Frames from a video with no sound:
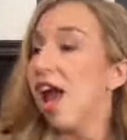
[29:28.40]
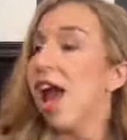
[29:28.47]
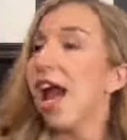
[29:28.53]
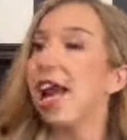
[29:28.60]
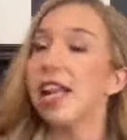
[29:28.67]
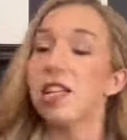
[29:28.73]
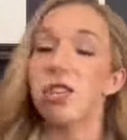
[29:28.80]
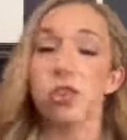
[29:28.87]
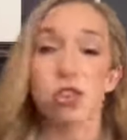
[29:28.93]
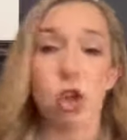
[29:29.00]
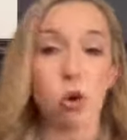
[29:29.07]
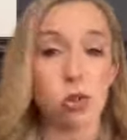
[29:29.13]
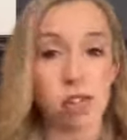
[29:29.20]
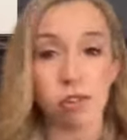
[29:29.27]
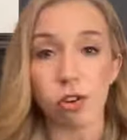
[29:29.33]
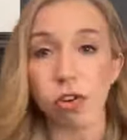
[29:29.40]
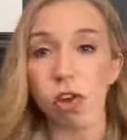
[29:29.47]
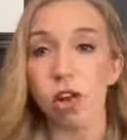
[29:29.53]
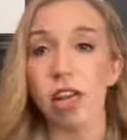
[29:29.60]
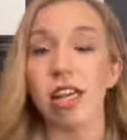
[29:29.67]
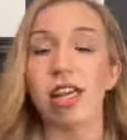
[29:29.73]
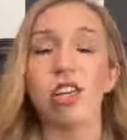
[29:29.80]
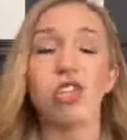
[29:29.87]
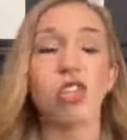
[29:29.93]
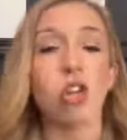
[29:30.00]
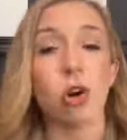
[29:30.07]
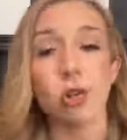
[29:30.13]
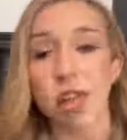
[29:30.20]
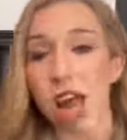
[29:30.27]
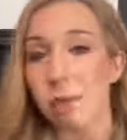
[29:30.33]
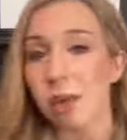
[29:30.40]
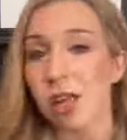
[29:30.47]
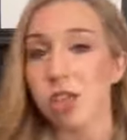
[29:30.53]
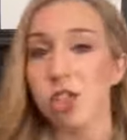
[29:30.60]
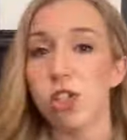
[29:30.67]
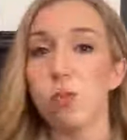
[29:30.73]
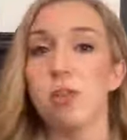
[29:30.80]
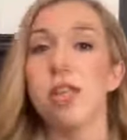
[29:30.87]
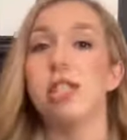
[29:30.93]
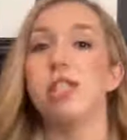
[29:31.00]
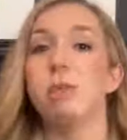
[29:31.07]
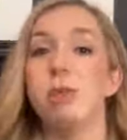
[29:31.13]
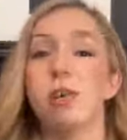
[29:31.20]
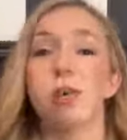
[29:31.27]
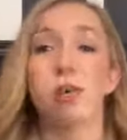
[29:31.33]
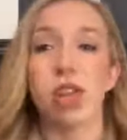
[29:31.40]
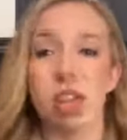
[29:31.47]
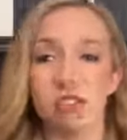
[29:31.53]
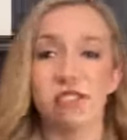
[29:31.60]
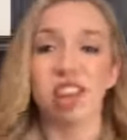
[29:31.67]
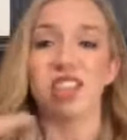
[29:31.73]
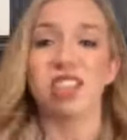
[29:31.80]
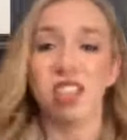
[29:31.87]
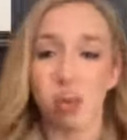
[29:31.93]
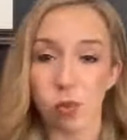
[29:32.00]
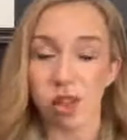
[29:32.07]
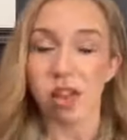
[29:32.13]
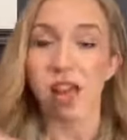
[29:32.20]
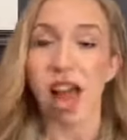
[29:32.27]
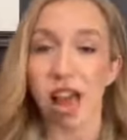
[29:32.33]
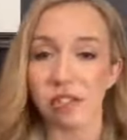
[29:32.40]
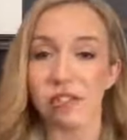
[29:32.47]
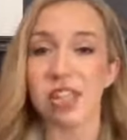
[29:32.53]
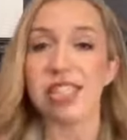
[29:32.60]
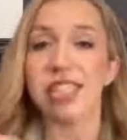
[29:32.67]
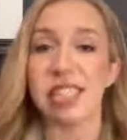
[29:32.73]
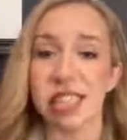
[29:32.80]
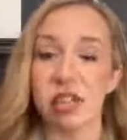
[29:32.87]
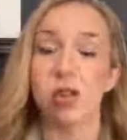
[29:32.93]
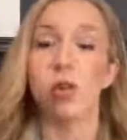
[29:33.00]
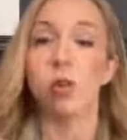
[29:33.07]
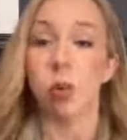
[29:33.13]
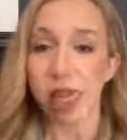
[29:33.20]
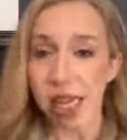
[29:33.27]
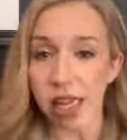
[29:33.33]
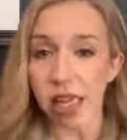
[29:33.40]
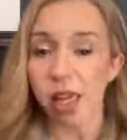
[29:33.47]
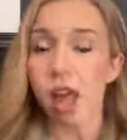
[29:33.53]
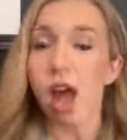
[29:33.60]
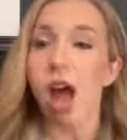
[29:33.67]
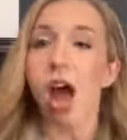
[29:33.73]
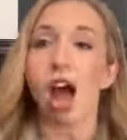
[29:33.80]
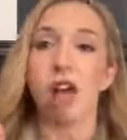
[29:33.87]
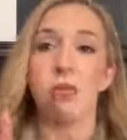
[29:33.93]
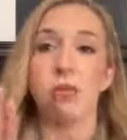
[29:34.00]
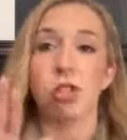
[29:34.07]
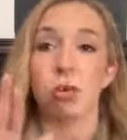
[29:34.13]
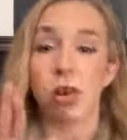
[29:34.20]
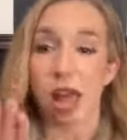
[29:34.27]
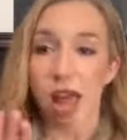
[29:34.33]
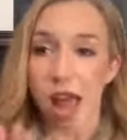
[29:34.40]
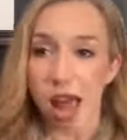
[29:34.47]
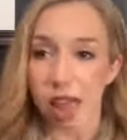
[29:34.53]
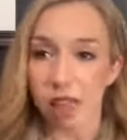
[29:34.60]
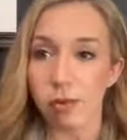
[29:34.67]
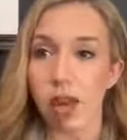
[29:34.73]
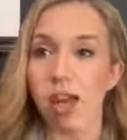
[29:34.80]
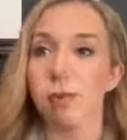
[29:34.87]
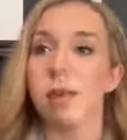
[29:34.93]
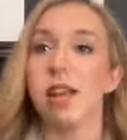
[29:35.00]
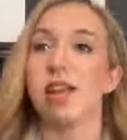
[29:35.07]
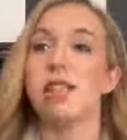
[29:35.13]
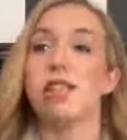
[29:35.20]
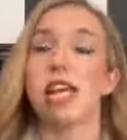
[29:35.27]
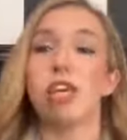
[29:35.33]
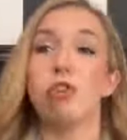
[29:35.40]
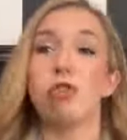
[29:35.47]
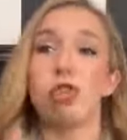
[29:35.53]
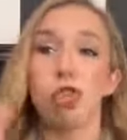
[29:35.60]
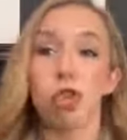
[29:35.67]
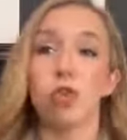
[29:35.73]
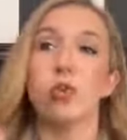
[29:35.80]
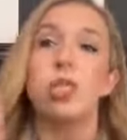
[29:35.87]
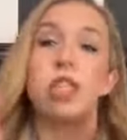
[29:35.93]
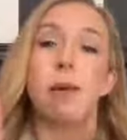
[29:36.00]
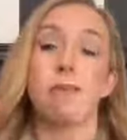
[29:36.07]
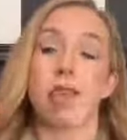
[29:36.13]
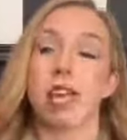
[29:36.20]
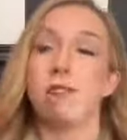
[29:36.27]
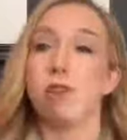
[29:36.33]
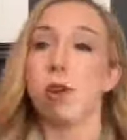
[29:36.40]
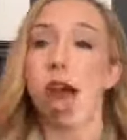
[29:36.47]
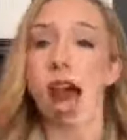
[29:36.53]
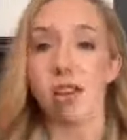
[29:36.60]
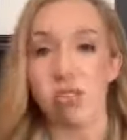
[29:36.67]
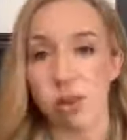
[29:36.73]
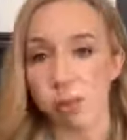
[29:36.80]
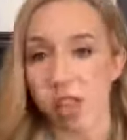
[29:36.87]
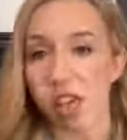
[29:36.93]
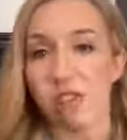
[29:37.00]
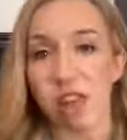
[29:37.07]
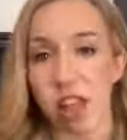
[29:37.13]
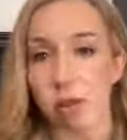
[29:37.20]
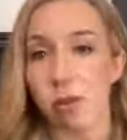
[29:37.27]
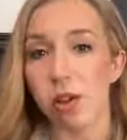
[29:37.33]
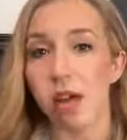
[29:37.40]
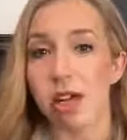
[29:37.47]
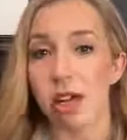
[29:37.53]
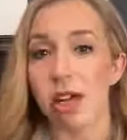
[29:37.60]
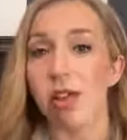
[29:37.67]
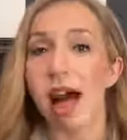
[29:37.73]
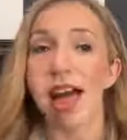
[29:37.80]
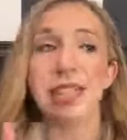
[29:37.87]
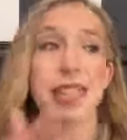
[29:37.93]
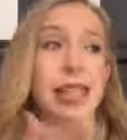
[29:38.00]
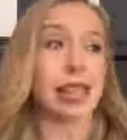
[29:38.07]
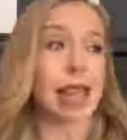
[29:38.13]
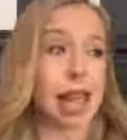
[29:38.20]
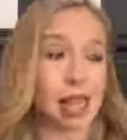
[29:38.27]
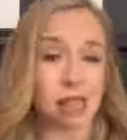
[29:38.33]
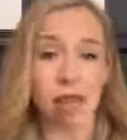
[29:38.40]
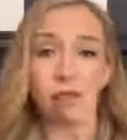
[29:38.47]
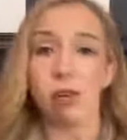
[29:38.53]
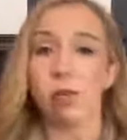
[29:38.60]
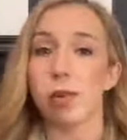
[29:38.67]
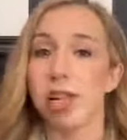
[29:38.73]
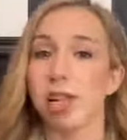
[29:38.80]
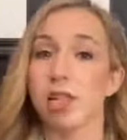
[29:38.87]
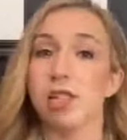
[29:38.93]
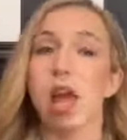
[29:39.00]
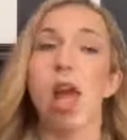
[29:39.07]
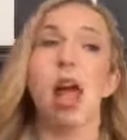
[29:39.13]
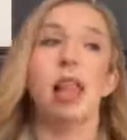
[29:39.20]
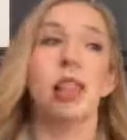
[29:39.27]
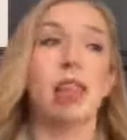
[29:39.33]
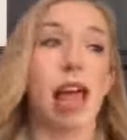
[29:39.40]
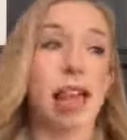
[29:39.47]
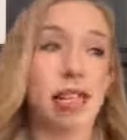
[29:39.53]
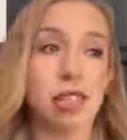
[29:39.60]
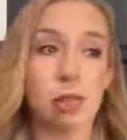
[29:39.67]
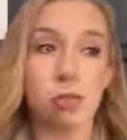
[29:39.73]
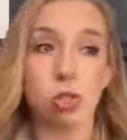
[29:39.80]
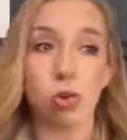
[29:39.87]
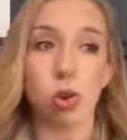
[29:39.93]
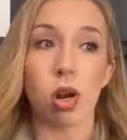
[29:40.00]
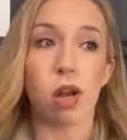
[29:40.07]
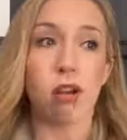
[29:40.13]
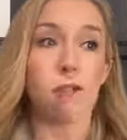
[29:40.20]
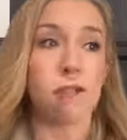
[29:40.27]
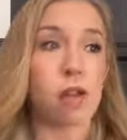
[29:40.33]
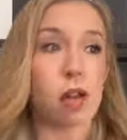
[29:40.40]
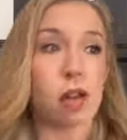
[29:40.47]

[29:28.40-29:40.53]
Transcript: It is so difficult and it is so time consuming to be reinventing the wheel every single week. So what I highly recommend is that you choose something. If you have something available in your class, like leveled readers, like some sort of